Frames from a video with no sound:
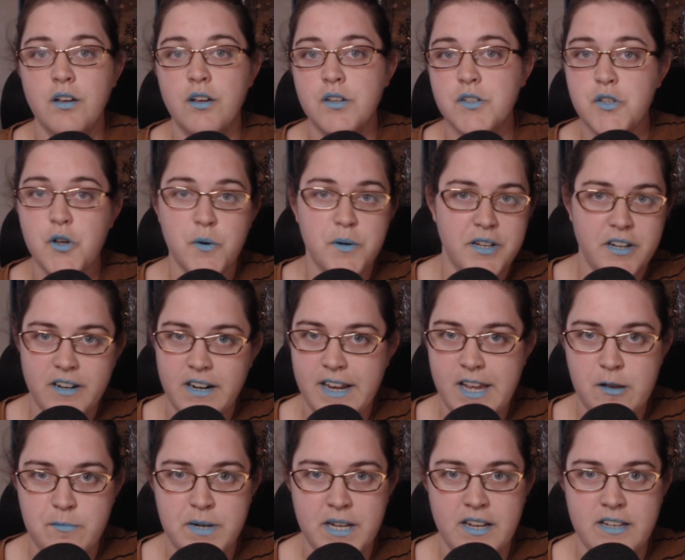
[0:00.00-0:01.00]
So here I
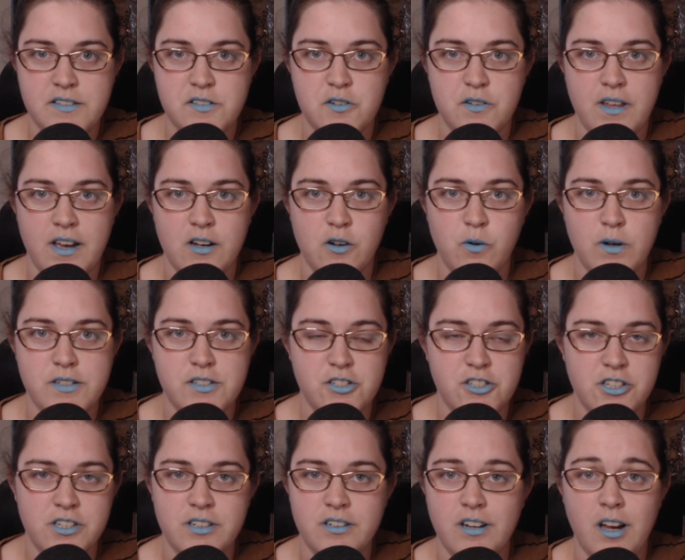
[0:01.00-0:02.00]
am to answer that
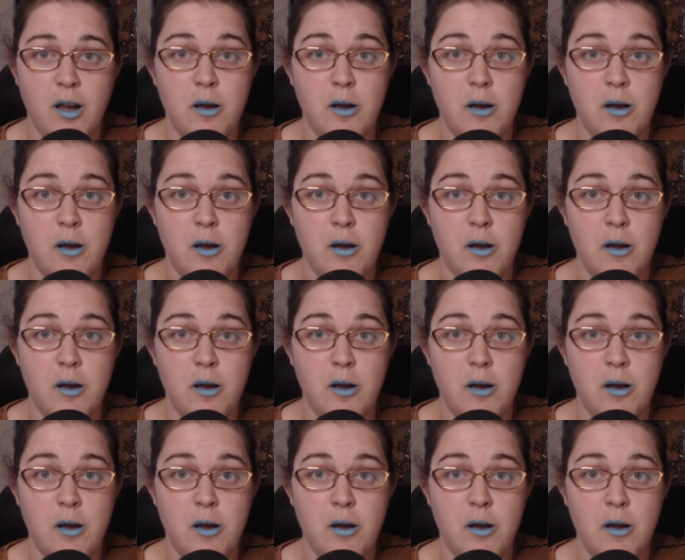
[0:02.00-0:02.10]
question.